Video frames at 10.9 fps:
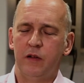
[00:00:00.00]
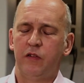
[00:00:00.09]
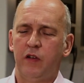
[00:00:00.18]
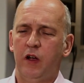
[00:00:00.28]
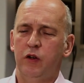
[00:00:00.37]

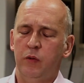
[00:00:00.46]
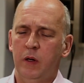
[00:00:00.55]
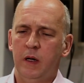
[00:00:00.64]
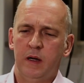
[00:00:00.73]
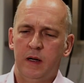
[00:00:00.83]

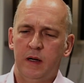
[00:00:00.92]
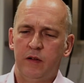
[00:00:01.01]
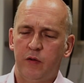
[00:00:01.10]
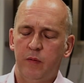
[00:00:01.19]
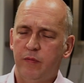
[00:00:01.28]
So
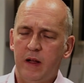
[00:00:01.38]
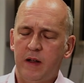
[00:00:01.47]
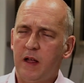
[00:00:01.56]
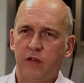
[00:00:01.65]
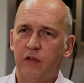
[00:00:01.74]
in
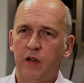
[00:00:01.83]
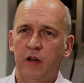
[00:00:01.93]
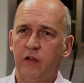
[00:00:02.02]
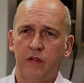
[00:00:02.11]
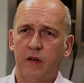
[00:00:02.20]
fact
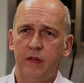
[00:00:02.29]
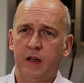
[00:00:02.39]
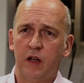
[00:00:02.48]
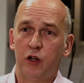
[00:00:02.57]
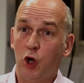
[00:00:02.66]
exercises I
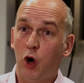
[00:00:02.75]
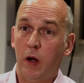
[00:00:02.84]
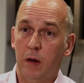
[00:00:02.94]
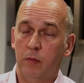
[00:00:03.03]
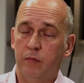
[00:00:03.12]
think are
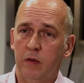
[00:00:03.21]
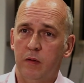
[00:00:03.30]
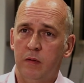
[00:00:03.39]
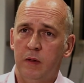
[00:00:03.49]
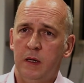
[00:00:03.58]
not
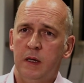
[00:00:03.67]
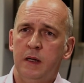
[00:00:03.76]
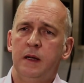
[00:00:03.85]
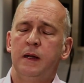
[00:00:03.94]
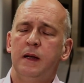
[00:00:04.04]
helpful.
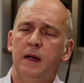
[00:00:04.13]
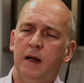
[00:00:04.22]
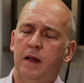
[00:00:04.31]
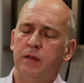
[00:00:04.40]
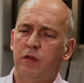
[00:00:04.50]

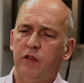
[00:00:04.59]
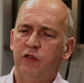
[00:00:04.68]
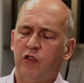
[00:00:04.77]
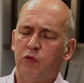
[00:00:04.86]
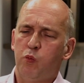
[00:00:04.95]
There
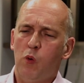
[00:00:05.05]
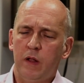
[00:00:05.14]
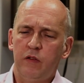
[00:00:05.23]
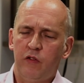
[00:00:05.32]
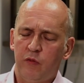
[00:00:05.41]
is just
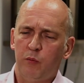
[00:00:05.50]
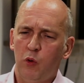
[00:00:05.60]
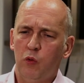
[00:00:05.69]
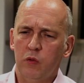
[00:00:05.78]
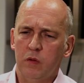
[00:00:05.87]
one
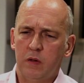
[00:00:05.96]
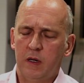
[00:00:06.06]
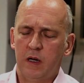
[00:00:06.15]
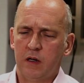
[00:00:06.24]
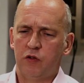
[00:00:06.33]

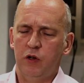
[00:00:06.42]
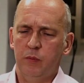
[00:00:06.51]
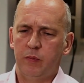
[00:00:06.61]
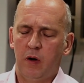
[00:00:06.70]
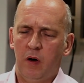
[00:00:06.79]
small
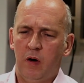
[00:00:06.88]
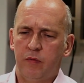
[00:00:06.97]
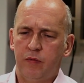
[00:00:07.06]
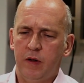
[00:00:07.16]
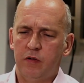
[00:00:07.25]
group
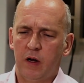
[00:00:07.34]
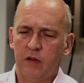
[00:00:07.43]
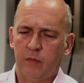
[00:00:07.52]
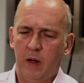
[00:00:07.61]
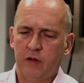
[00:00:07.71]
of
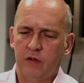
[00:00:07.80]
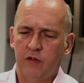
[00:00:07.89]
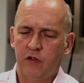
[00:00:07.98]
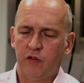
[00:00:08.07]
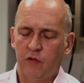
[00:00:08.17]
Friedreich's
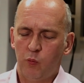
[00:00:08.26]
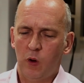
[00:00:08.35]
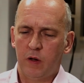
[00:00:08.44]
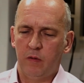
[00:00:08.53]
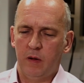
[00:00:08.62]
patients,
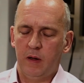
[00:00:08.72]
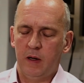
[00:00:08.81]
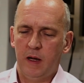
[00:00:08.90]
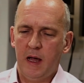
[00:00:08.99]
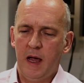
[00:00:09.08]
just one
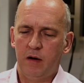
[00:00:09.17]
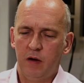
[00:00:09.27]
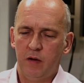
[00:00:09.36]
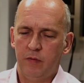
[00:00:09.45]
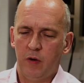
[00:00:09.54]

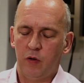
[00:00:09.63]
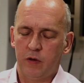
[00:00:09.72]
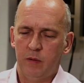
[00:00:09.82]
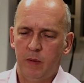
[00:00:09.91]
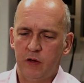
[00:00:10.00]
area of
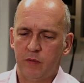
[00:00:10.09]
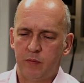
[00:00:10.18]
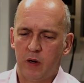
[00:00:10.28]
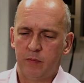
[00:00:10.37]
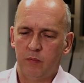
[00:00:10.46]

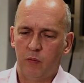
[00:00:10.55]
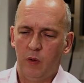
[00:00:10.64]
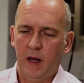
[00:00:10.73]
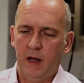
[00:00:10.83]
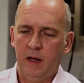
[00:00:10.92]
oculomotor
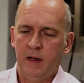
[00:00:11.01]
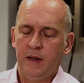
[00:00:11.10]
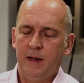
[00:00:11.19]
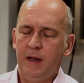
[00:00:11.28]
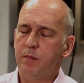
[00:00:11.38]
problem where
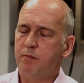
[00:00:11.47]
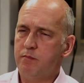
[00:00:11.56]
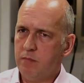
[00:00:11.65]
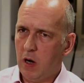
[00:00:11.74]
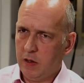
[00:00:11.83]

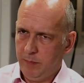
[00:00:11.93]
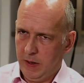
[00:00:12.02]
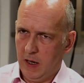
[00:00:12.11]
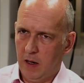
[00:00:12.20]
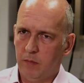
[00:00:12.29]
it
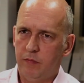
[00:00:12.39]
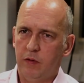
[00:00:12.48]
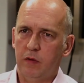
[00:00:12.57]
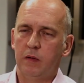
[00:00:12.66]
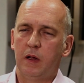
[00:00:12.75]
might be
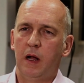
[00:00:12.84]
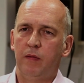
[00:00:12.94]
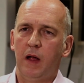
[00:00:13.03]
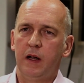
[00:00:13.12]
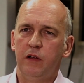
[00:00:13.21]
helpful,
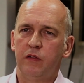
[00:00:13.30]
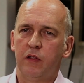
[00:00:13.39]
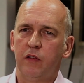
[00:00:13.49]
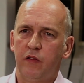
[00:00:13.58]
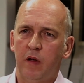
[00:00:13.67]
and that
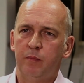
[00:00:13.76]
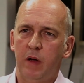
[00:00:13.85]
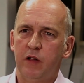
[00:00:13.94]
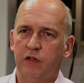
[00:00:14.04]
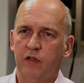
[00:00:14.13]
is that
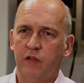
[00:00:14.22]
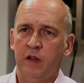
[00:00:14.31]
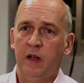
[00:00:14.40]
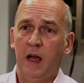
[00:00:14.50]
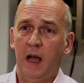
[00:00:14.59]
some
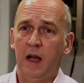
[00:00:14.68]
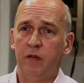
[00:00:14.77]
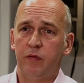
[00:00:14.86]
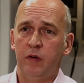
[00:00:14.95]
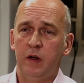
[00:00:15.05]
patients
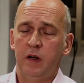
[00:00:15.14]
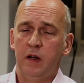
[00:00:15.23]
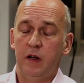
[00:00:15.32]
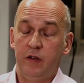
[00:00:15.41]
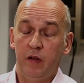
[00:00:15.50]
have
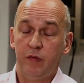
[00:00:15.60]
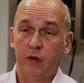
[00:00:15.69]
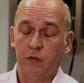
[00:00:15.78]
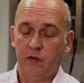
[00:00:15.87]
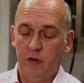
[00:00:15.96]
a
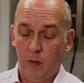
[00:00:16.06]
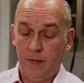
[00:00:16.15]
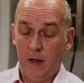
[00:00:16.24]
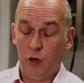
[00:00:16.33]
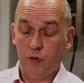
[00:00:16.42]
difficulty
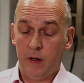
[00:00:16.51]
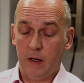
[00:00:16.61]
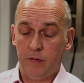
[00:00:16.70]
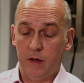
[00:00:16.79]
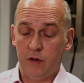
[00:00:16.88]
when they're
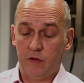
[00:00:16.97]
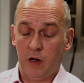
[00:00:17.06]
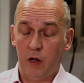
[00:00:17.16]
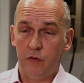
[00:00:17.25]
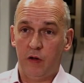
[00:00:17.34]
looking at
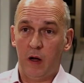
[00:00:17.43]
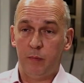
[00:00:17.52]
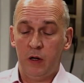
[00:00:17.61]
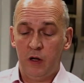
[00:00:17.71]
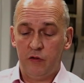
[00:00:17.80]
things close
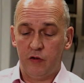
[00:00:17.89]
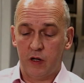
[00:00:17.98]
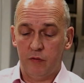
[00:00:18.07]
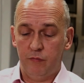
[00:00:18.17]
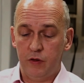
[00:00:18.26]
up
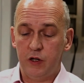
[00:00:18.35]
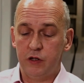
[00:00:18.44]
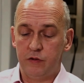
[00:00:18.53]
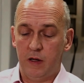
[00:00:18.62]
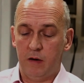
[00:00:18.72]
to
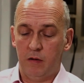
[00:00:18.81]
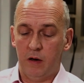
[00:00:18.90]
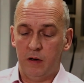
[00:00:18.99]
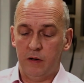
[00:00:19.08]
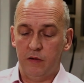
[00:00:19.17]
converge
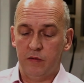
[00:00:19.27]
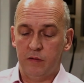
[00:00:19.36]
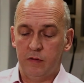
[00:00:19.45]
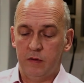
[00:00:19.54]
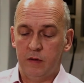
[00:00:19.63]
their eyes.